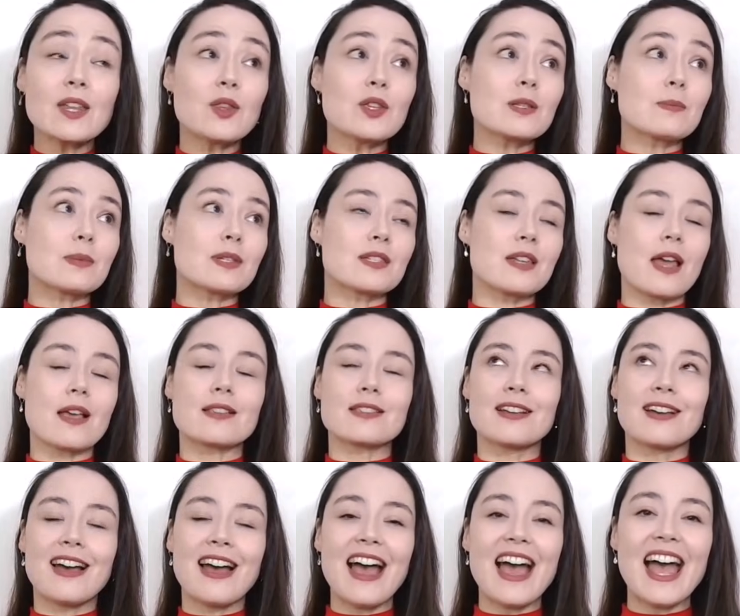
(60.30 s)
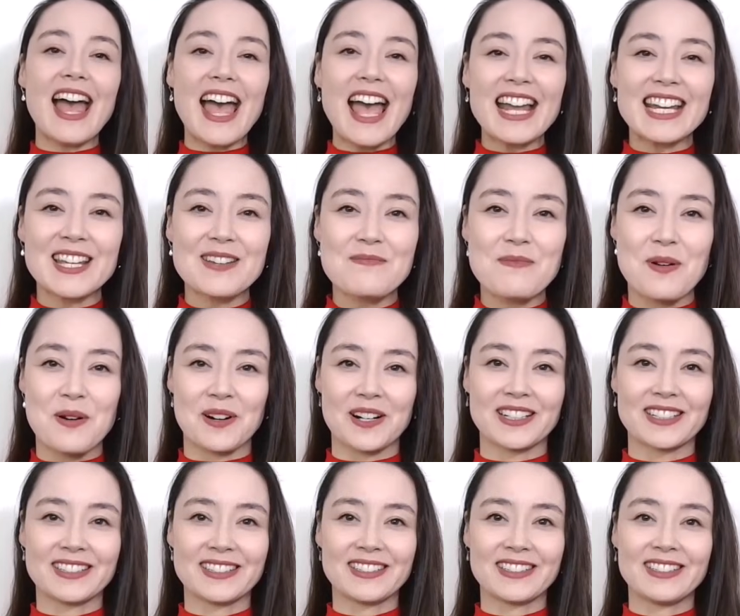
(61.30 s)
these mistakes anymore.
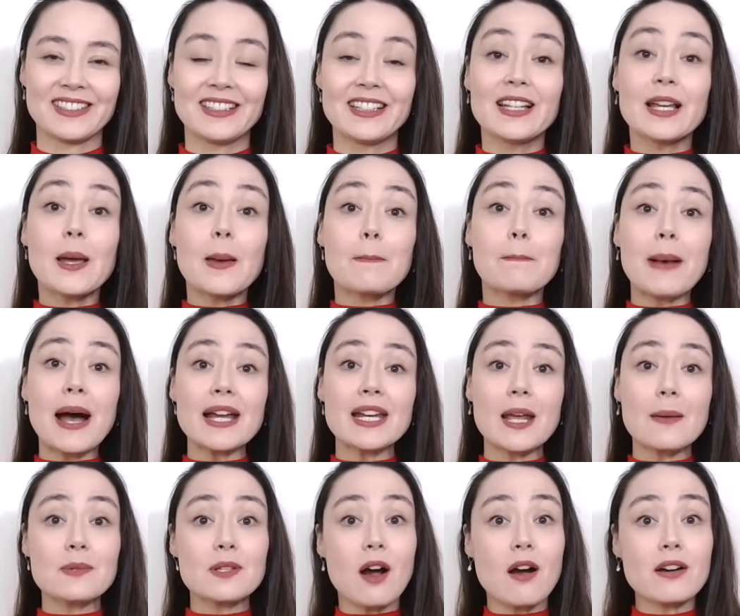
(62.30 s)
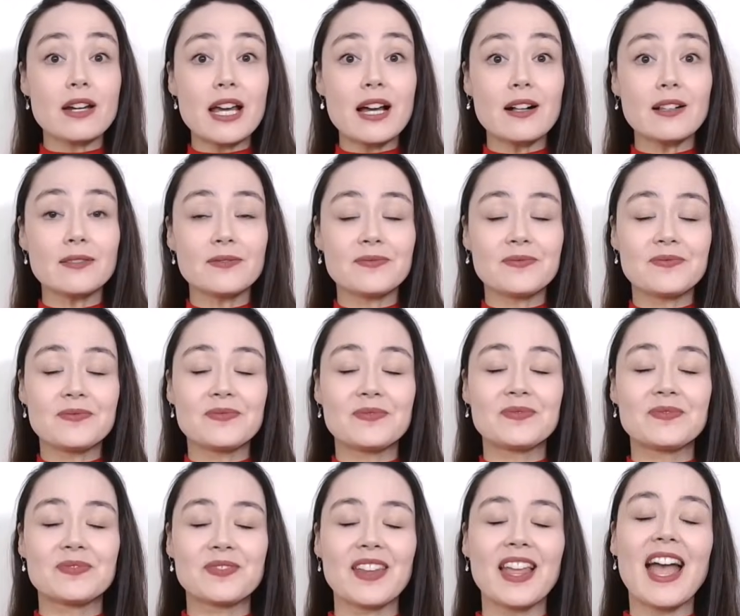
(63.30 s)
My name's Arnell.
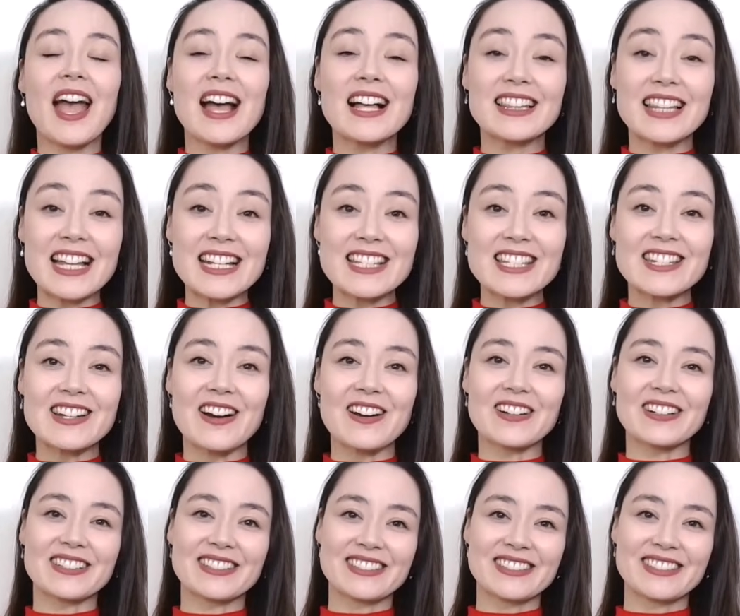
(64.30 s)
Let's start.